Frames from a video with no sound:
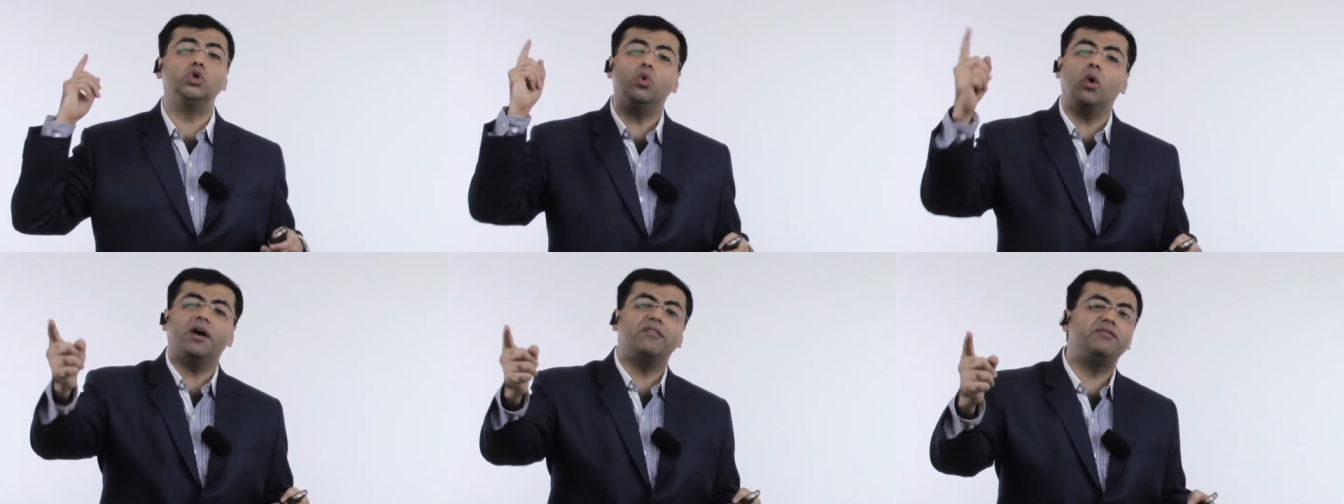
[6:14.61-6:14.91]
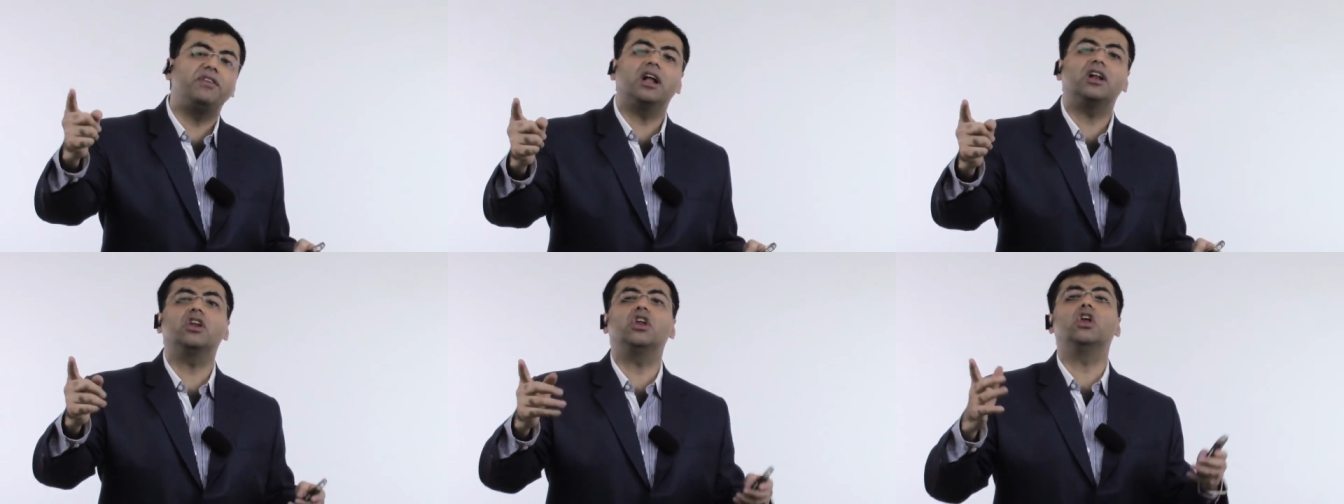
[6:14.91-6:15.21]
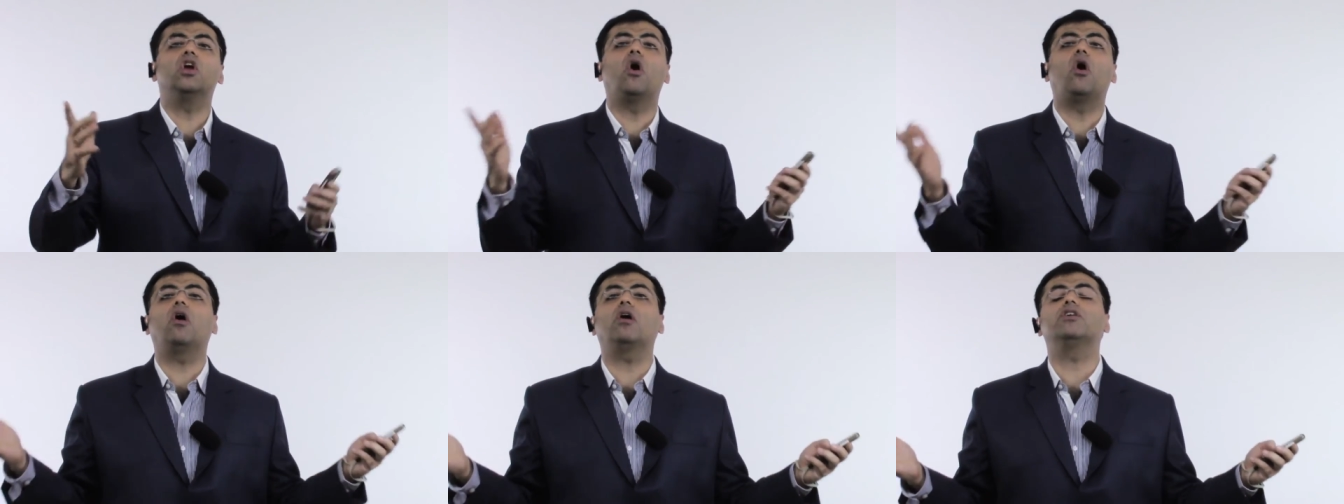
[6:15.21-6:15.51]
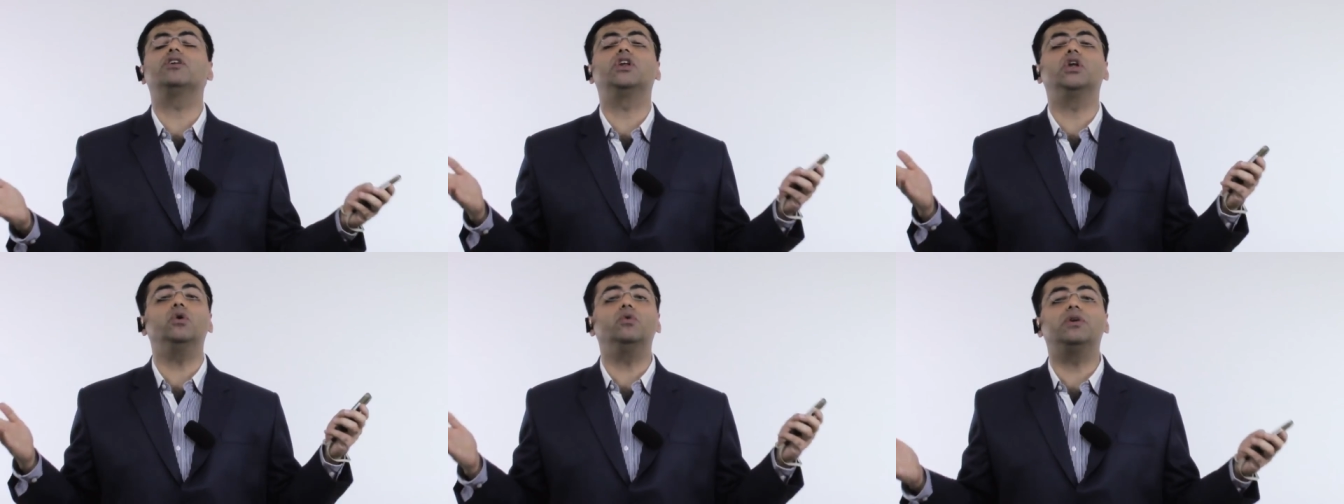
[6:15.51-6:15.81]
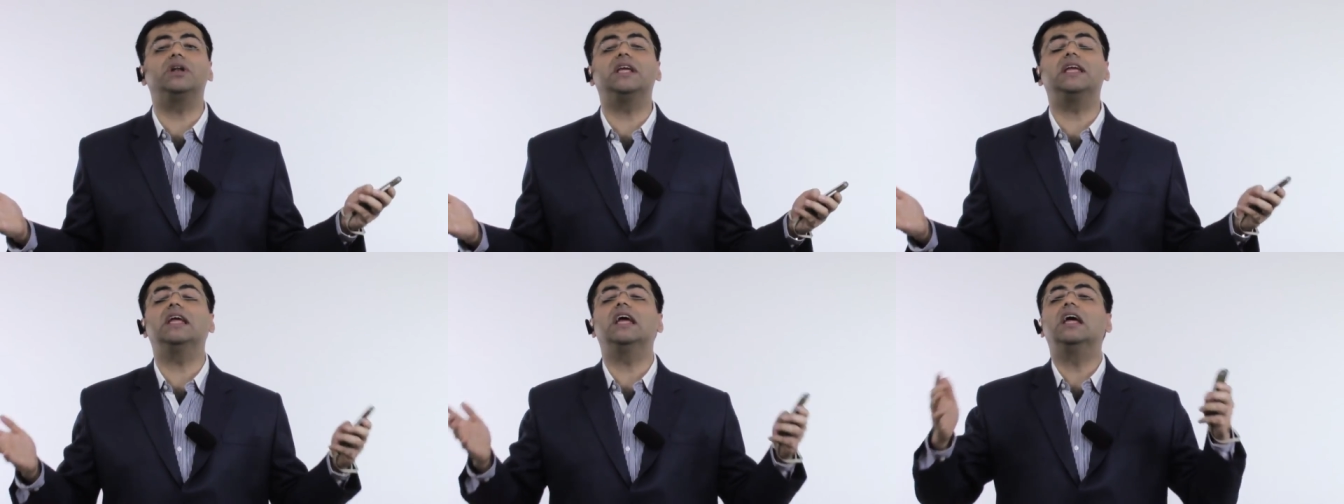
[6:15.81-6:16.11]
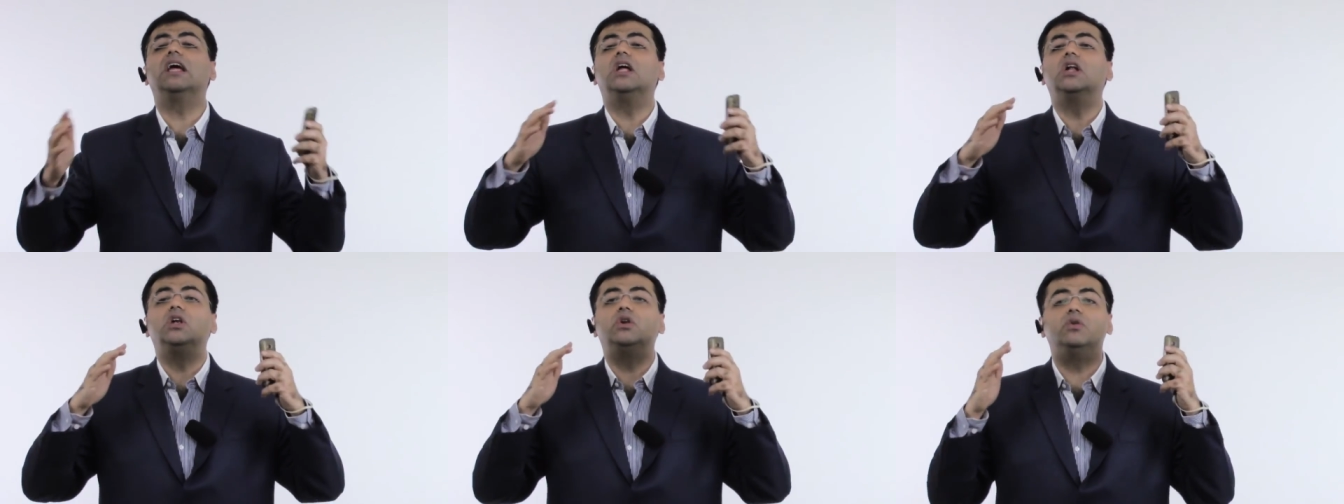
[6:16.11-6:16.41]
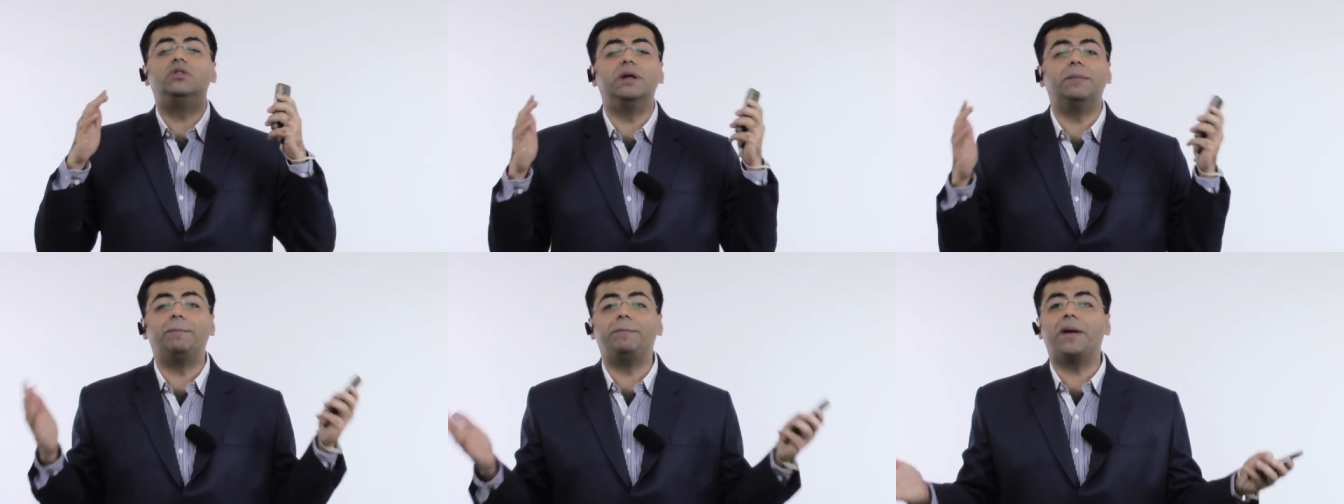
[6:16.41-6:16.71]
you have done your duty
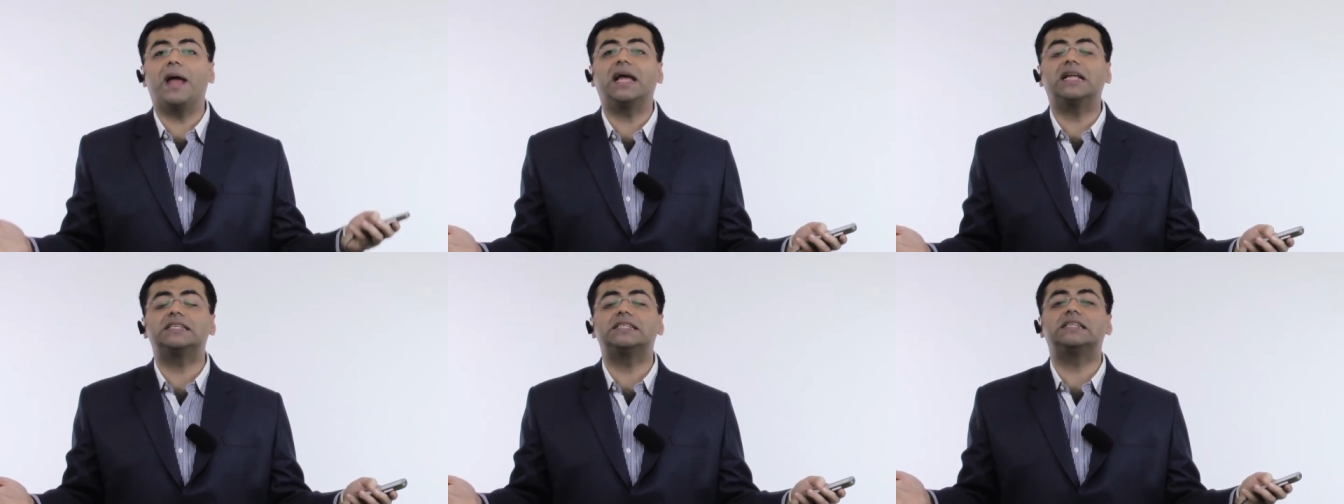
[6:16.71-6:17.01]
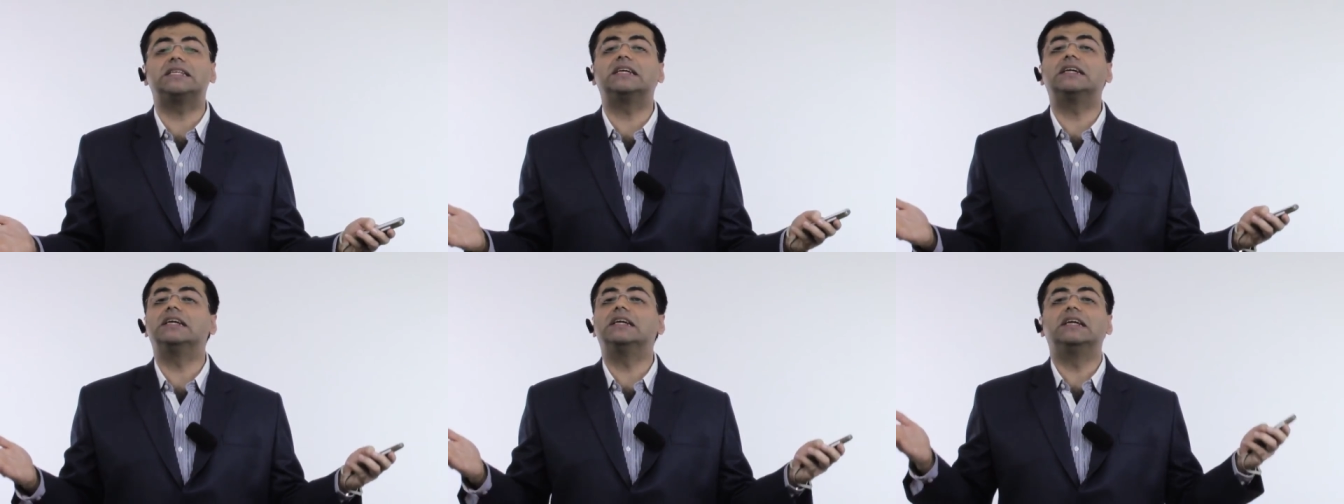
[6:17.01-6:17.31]
to the best,